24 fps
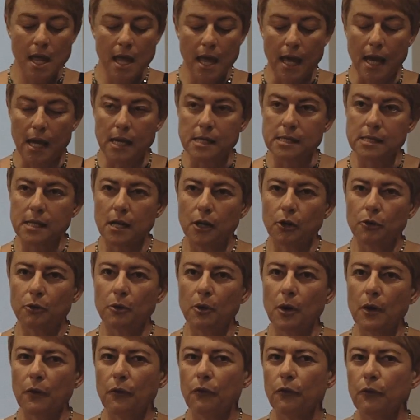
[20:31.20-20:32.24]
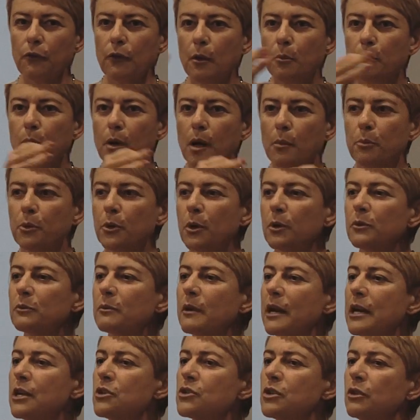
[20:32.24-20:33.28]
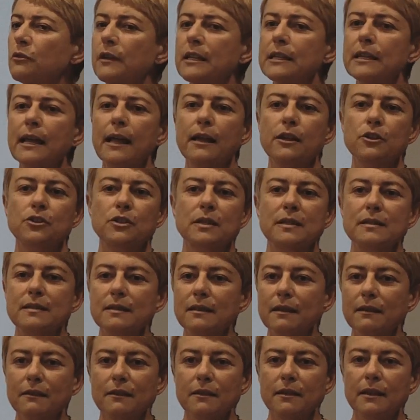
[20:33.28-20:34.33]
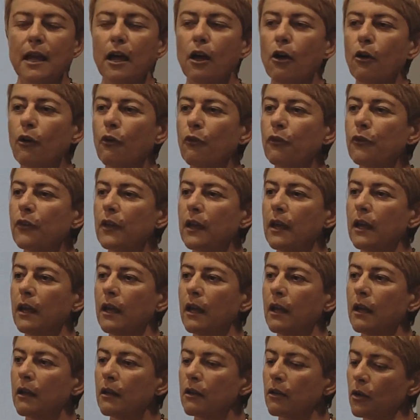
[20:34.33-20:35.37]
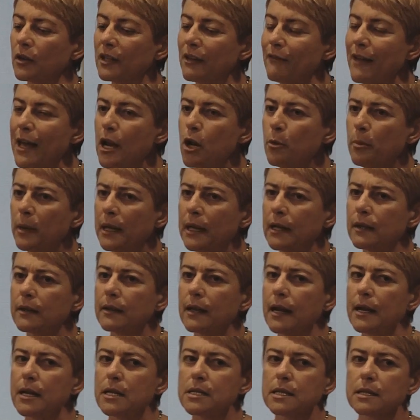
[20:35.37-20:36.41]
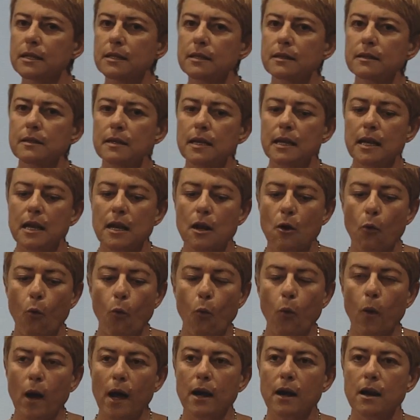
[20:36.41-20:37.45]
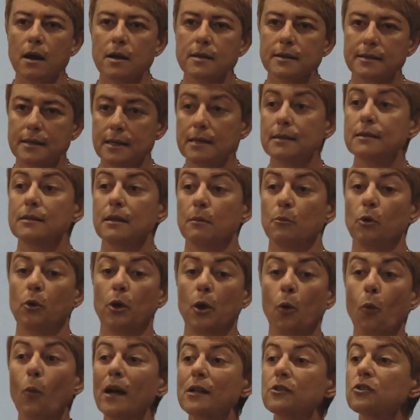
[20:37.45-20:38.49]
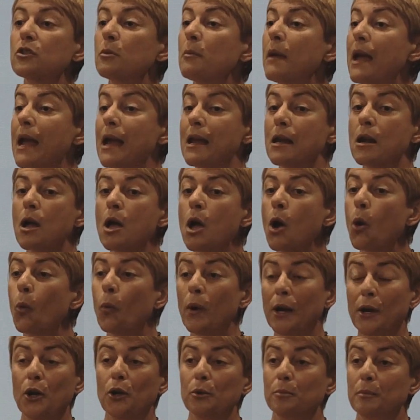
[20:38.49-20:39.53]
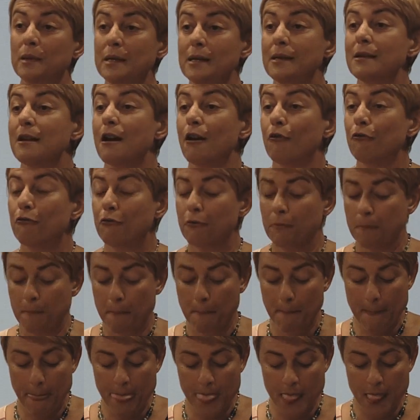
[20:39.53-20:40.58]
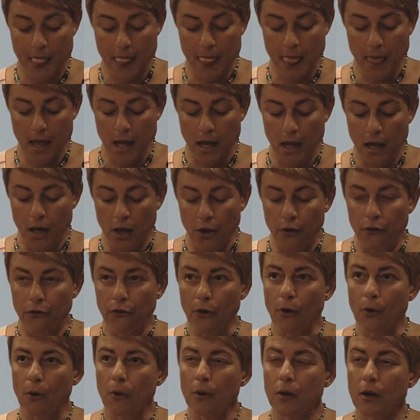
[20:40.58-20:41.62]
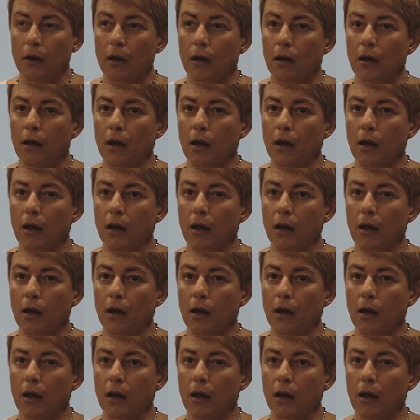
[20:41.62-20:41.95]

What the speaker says: and across a broad range of intelligences. Now, developing intelligence in one system or in one domain will not be enough. So